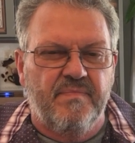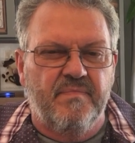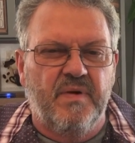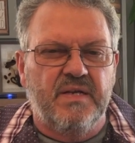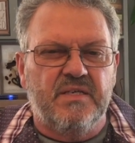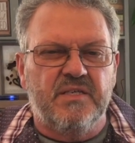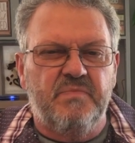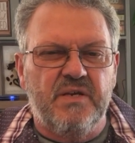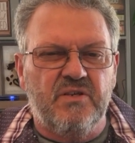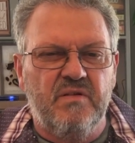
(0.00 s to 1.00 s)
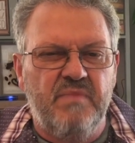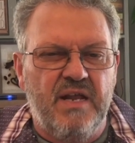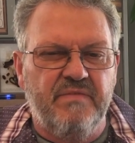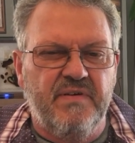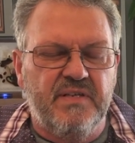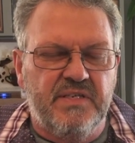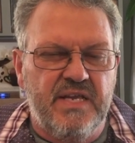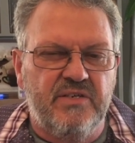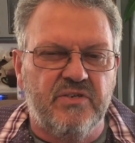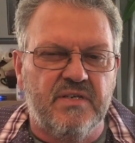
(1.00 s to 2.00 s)
But it's a special
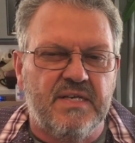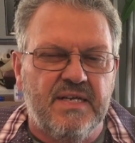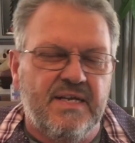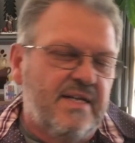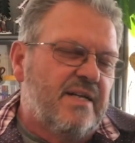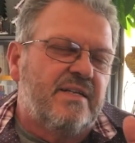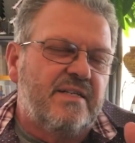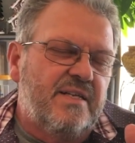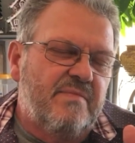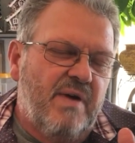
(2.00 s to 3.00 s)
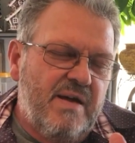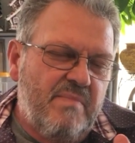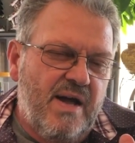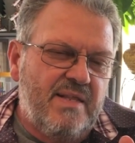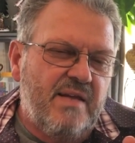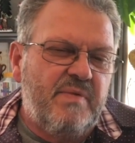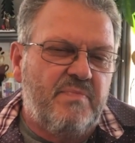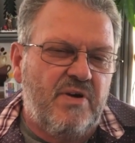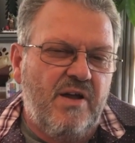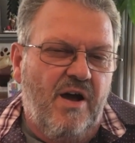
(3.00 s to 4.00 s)
manifestation. In my mind, that'd be
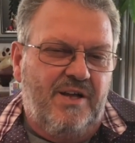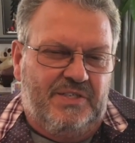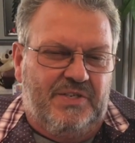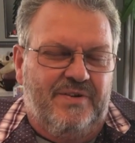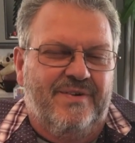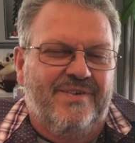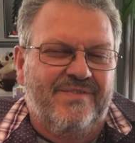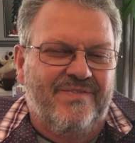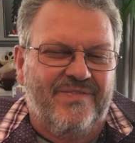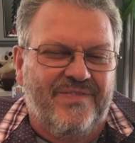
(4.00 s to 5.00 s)
pretty awesome.